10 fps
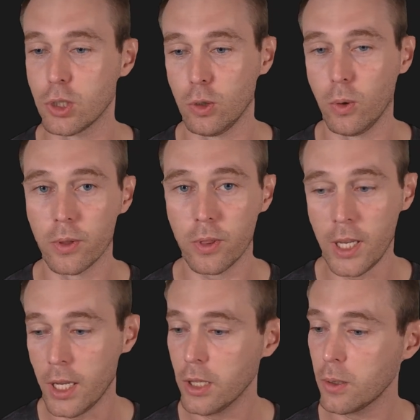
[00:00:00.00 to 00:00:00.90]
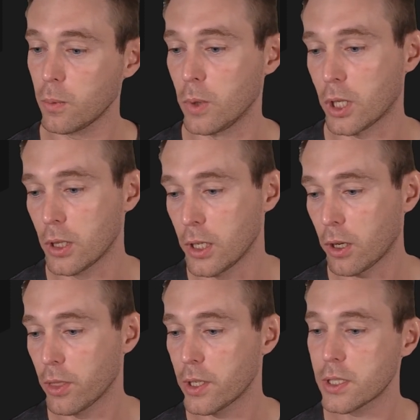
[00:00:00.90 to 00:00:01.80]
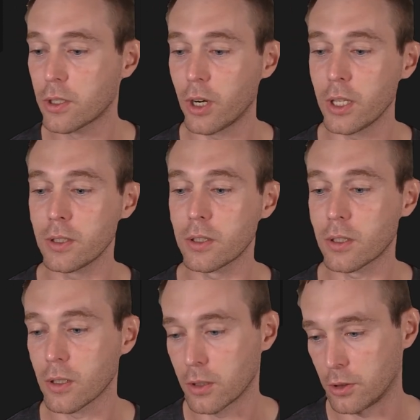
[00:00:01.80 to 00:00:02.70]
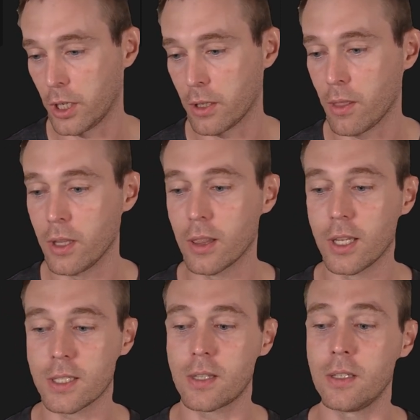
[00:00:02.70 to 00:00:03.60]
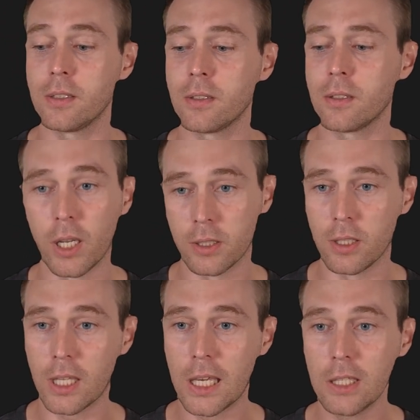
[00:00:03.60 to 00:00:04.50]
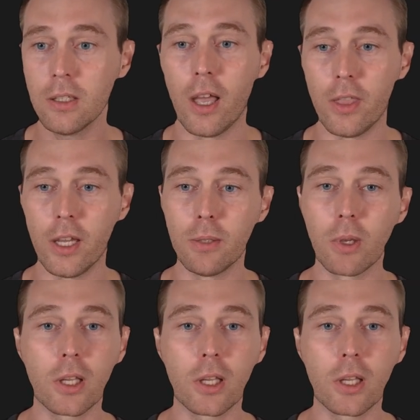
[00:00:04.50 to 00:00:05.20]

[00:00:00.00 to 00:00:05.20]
So then we click on this green greater than, less than button again, and then we